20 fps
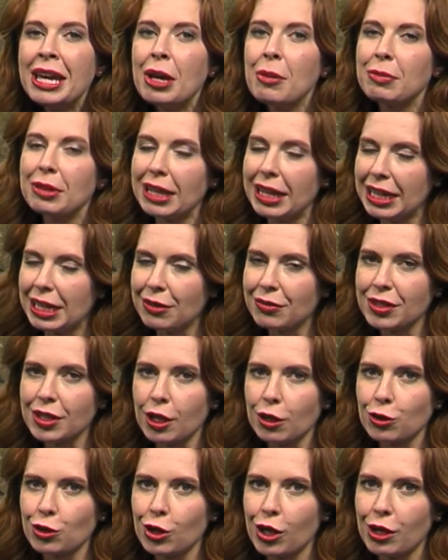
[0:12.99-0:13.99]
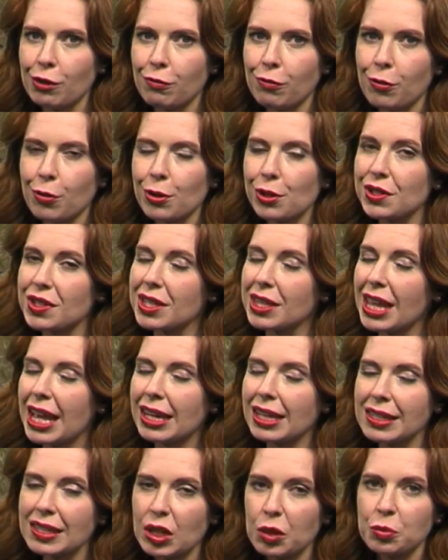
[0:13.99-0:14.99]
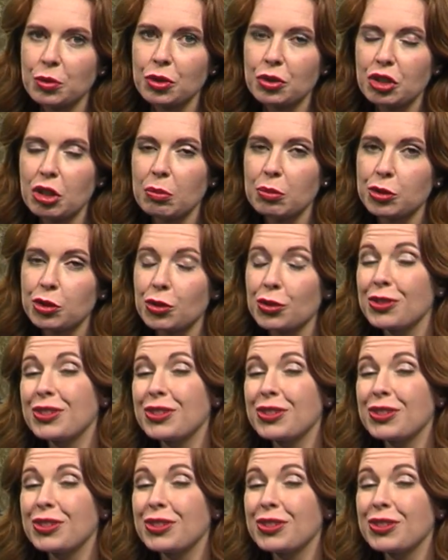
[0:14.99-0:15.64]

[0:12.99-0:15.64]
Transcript: Plenty of sunshine for us, and that has helped our temperatures